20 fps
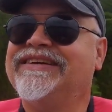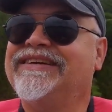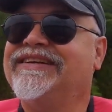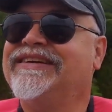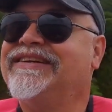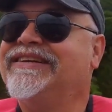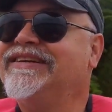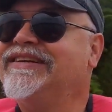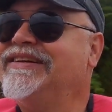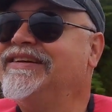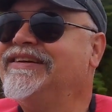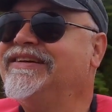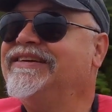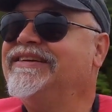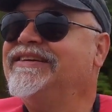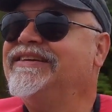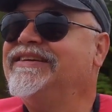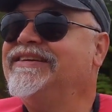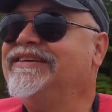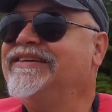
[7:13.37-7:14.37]

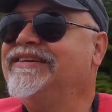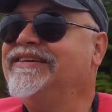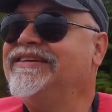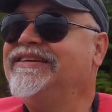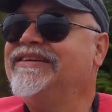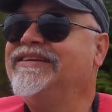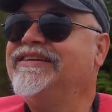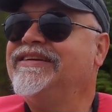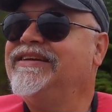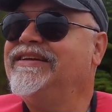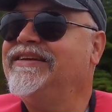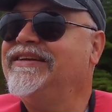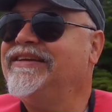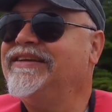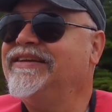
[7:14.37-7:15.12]
Nobody speaks.